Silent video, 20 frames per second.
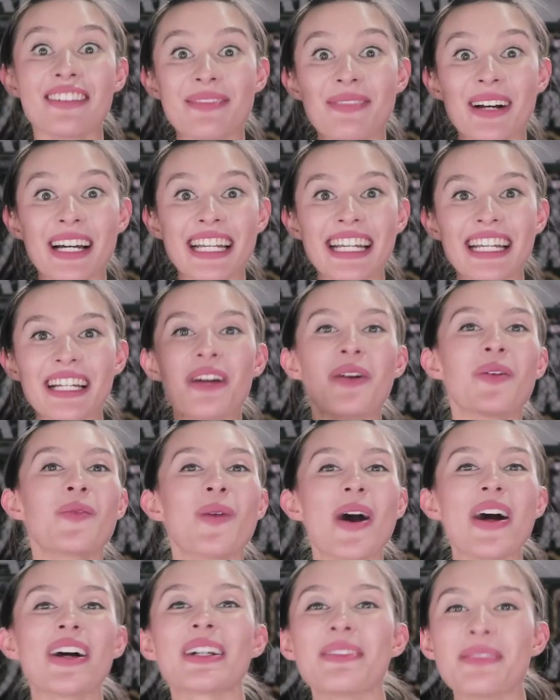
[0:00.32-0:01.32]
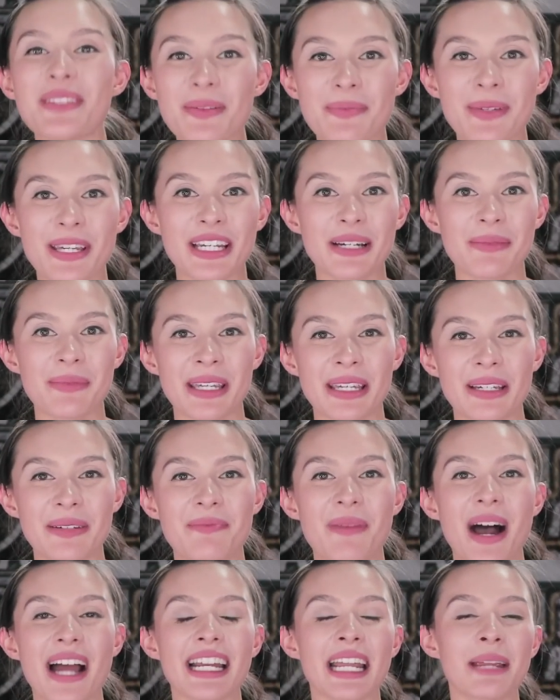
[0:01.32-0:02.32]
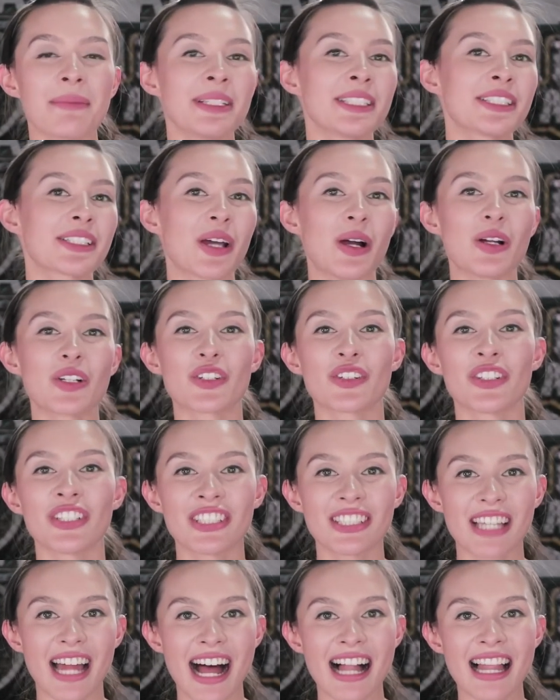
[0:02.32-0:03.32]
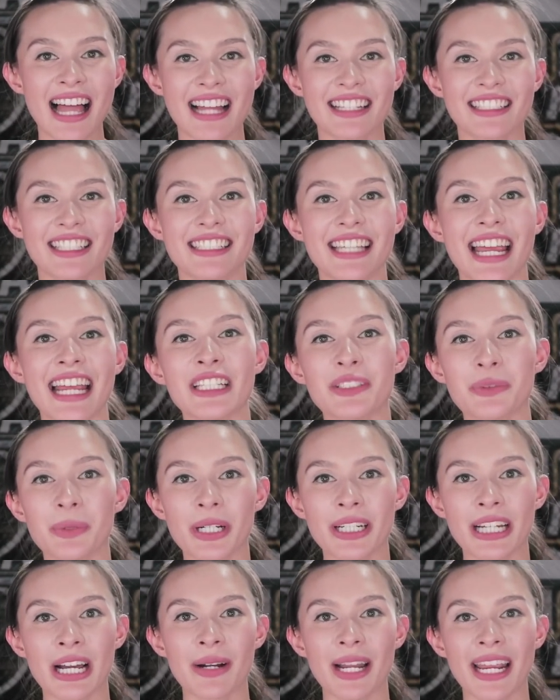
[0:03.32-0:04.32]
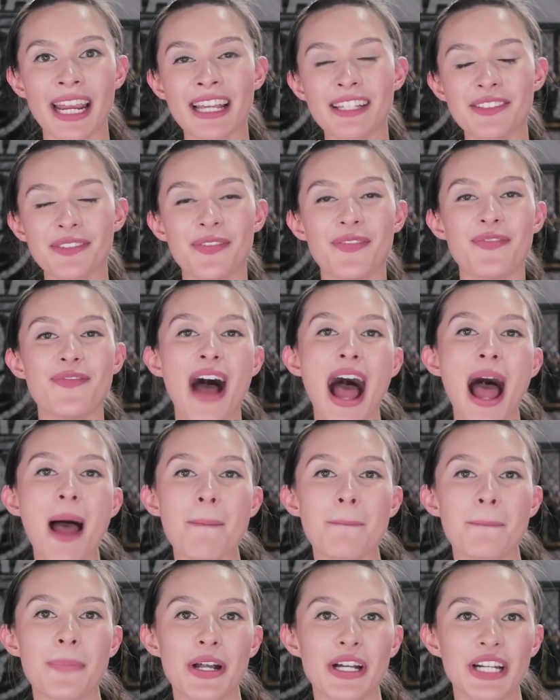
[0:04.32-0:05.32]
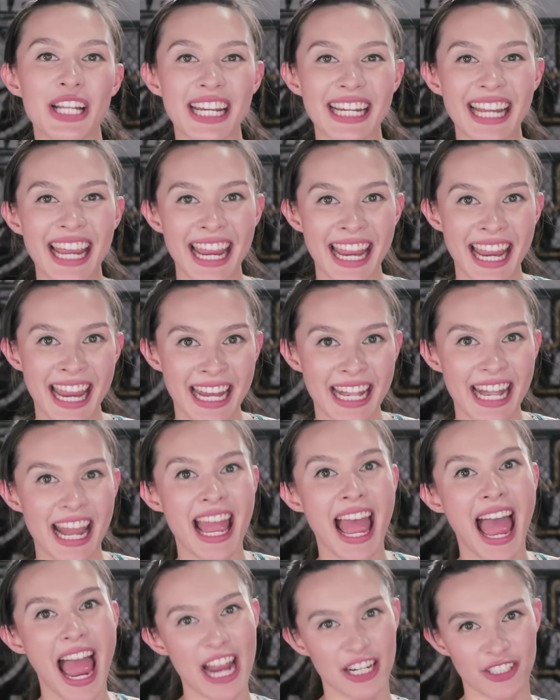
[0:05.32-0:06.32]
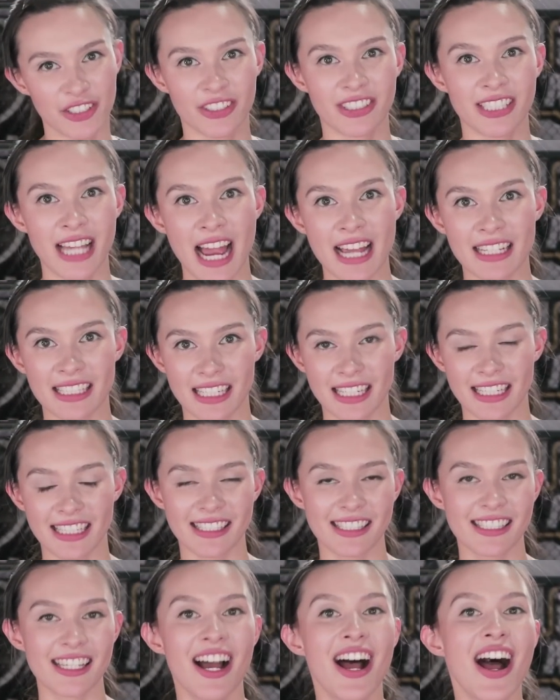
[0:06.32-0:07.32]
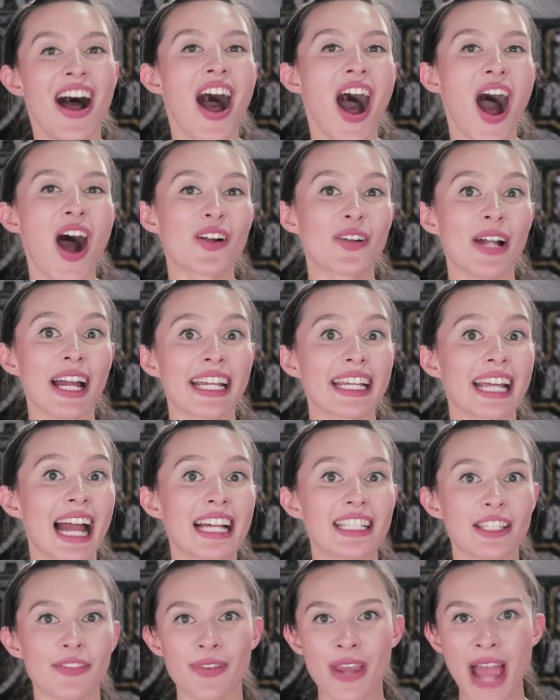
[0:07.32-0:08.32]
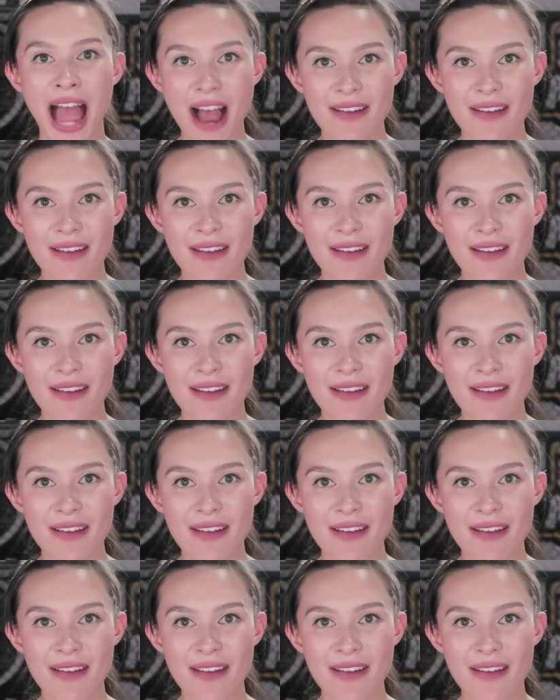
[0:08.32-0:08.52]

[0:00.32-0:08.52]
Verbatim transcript: everybody, welcome to BeKaMe. My name is Coach Christelle and today's workout is fat burning HIIT exercises. Alright guys, if you